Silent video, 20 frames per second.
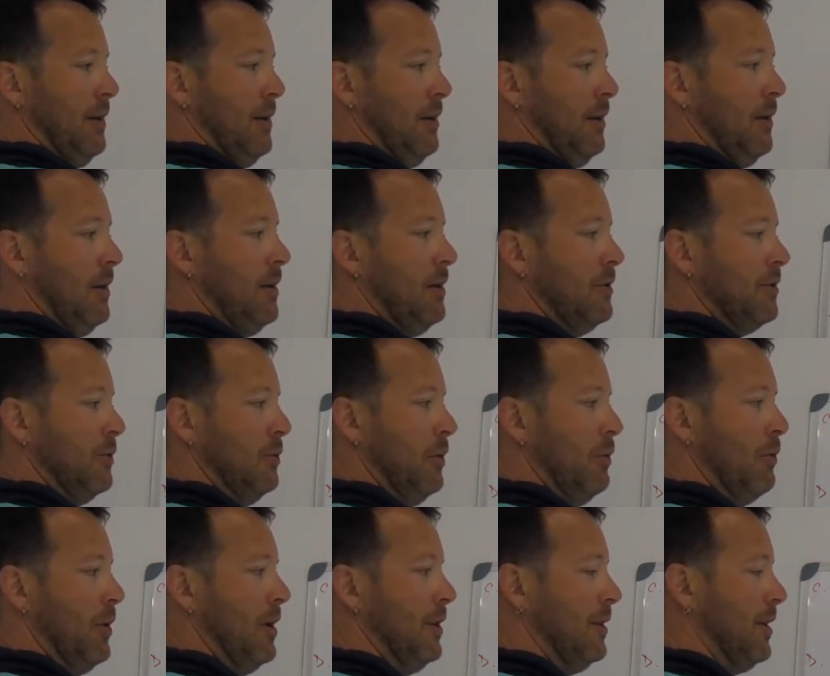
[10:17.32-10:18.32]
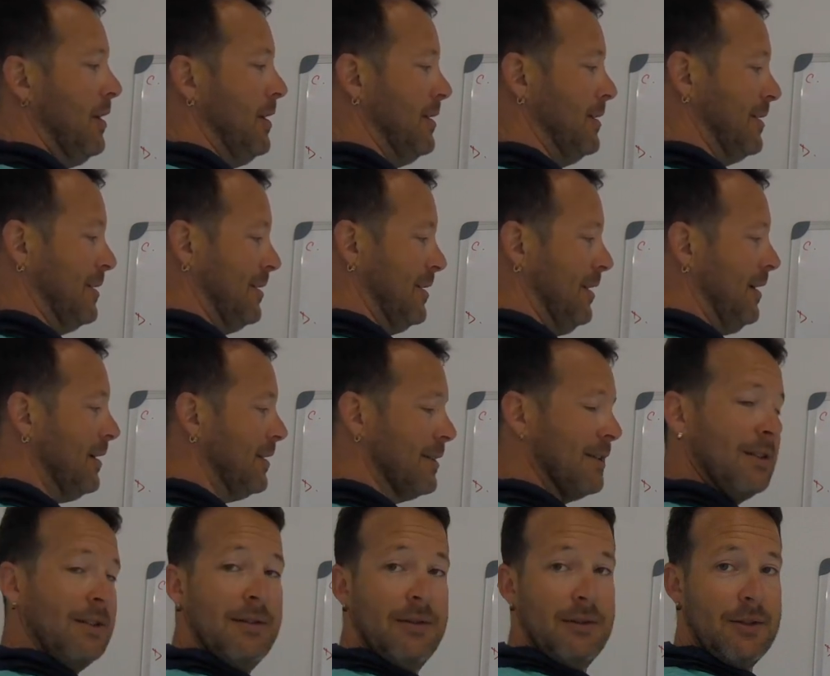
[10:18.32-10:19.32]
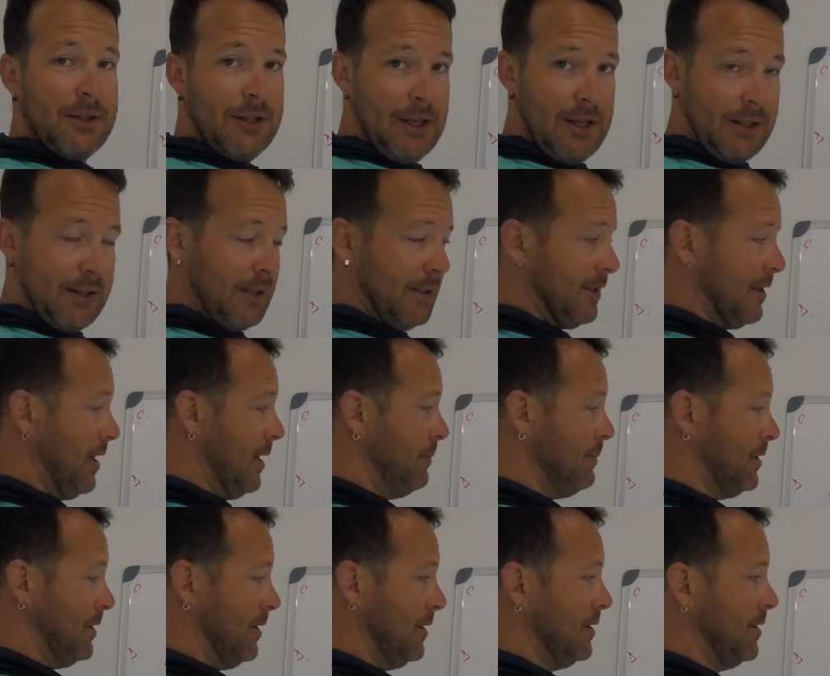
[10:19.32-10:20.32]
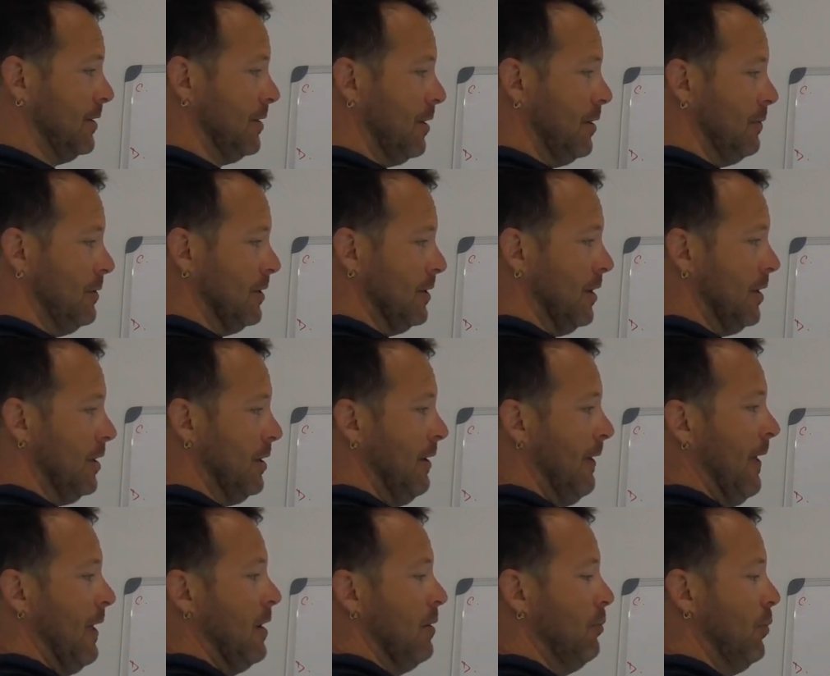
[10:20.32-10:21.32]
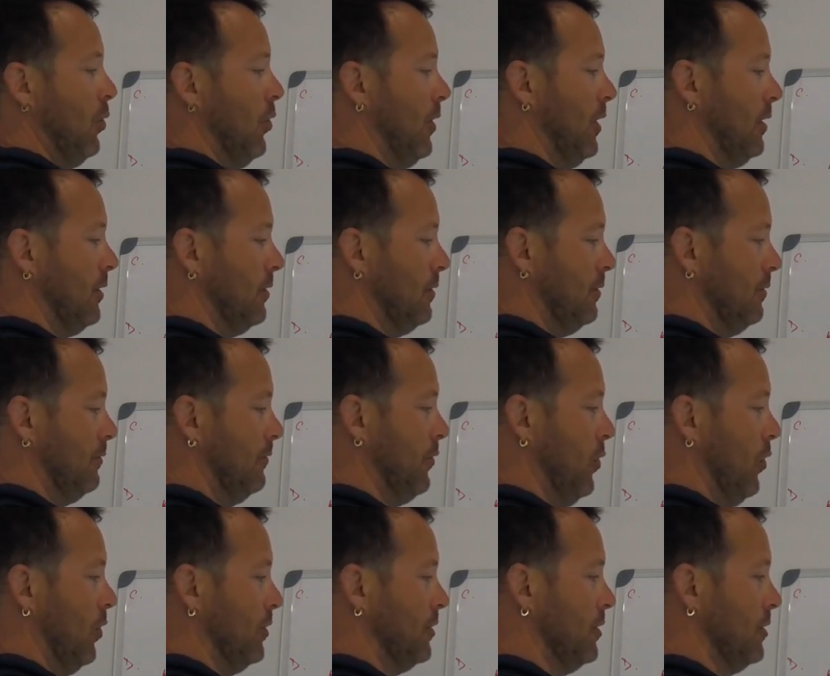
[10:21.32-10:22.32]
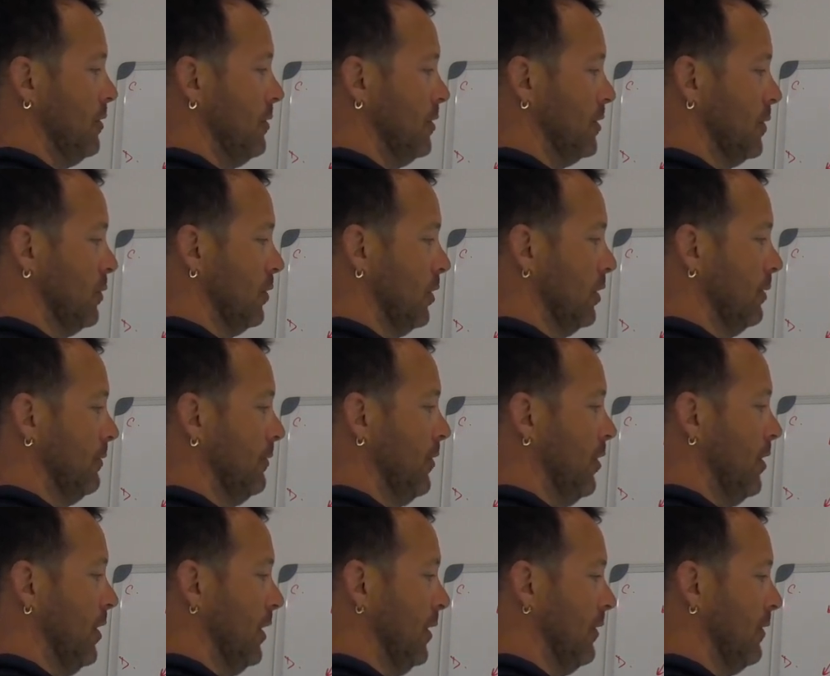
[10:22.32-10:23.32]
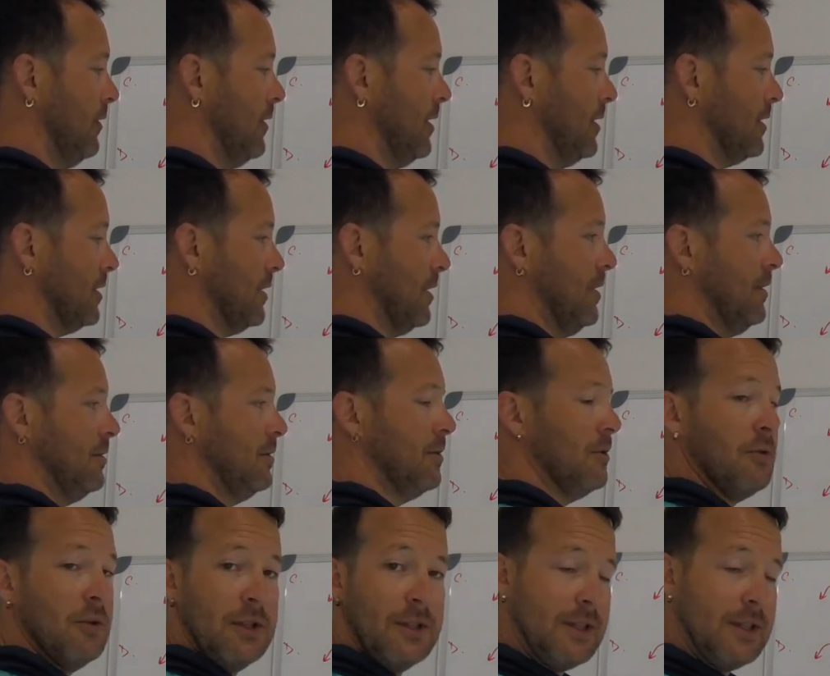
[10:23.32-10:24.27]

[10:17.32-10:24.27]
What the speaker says: Okay, so we write that as 6, stays the same, 6 is always there, 0.42. So we're converting this into a